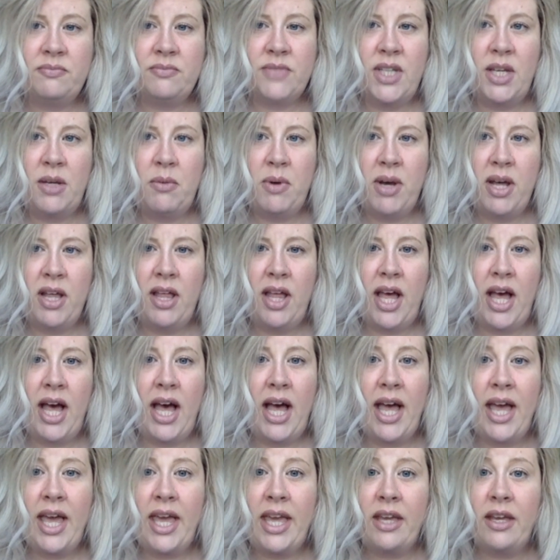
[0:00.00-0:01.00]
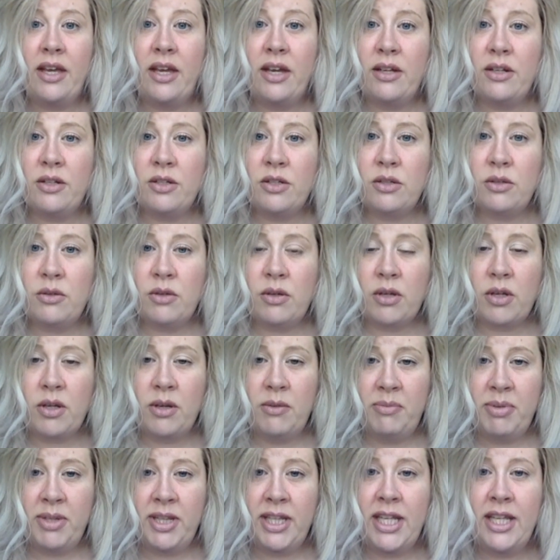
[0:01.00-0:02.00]
and while I
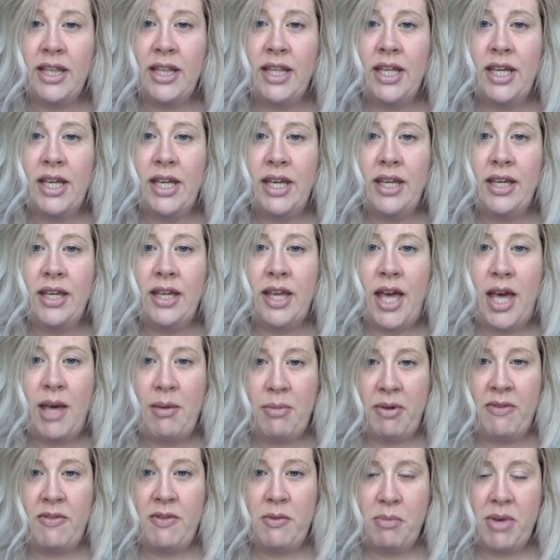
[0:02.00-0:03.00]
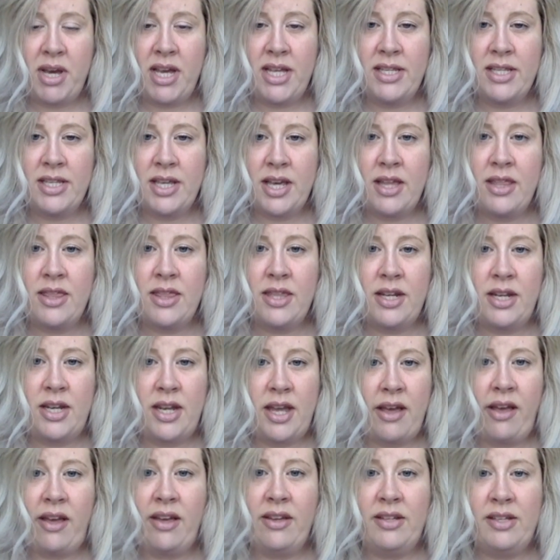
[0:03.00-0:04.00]
completely am of the mindset that
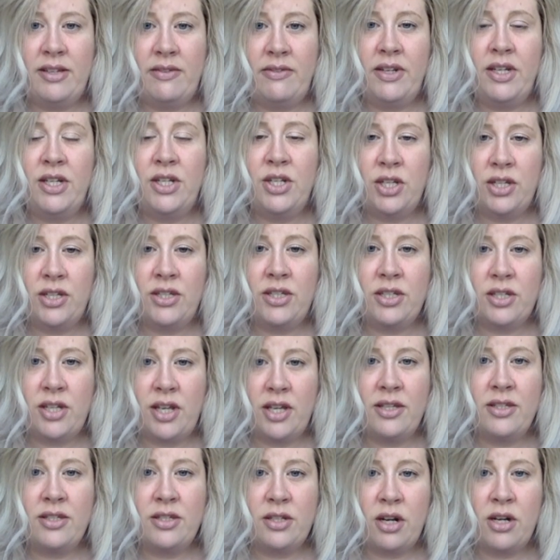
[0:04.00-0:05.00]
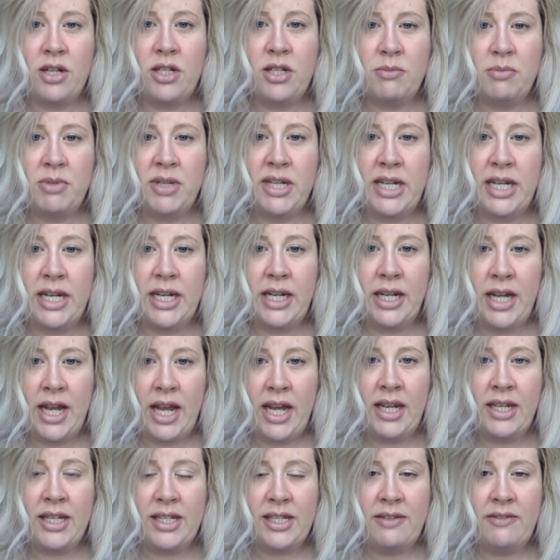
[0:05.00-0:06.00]
negativity just does start to bring
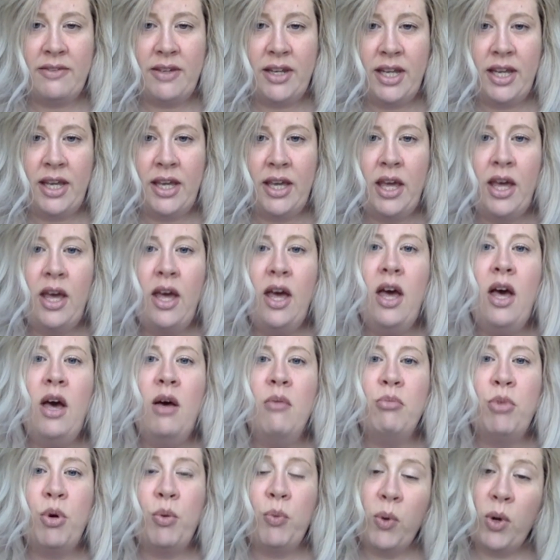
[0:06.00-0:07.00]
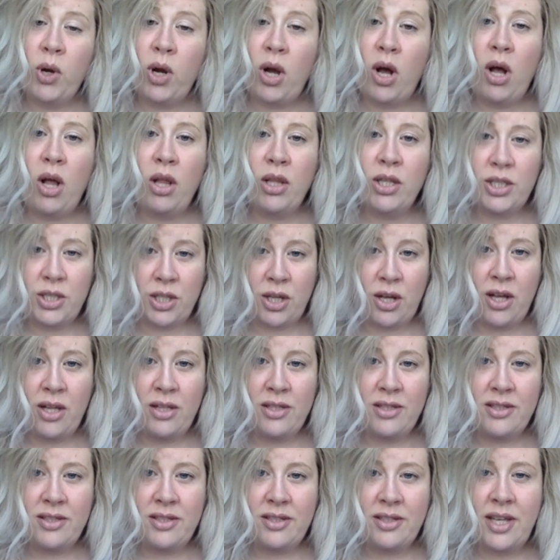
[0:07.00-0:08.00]
negativity, but we're all
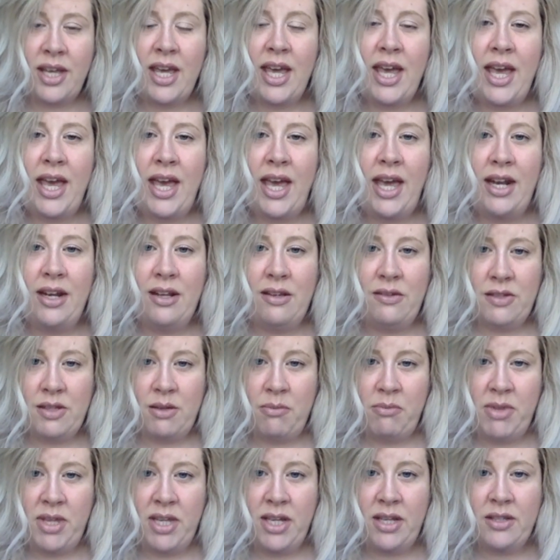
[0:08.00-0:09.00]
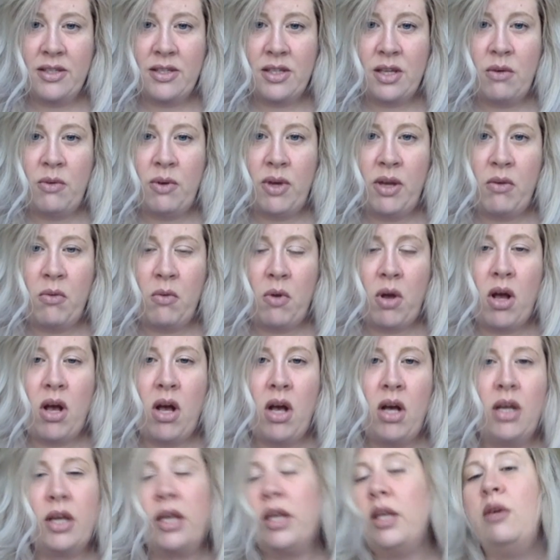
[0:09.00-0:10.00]
adults. And if something's going
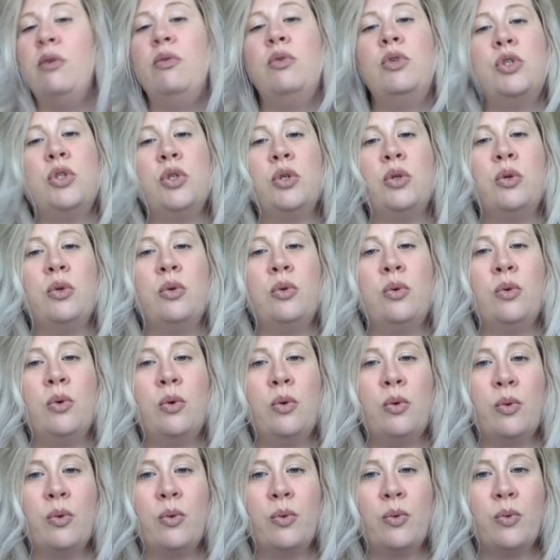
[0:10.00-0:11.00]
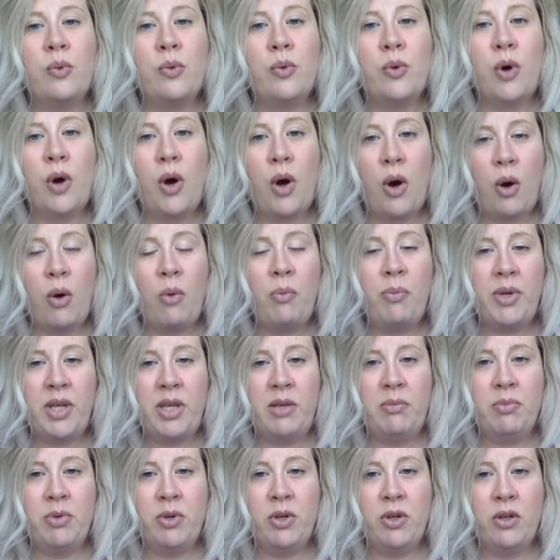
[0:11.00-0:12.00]
wrong, you do owe
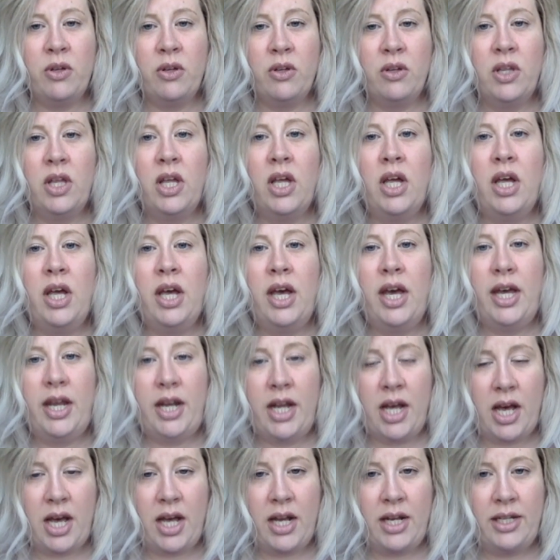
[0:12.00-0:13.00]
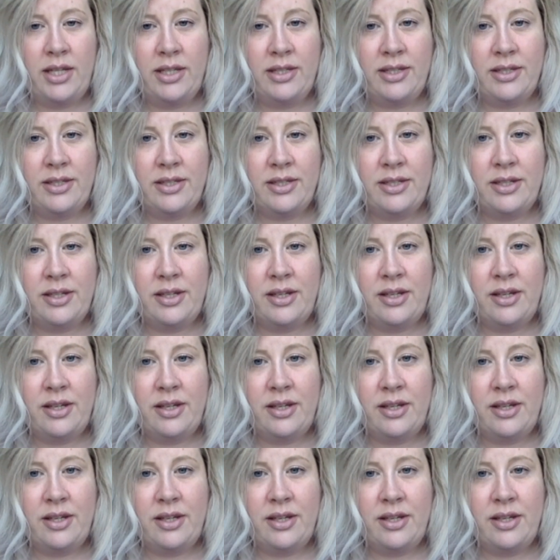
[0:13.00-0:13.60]
people an honest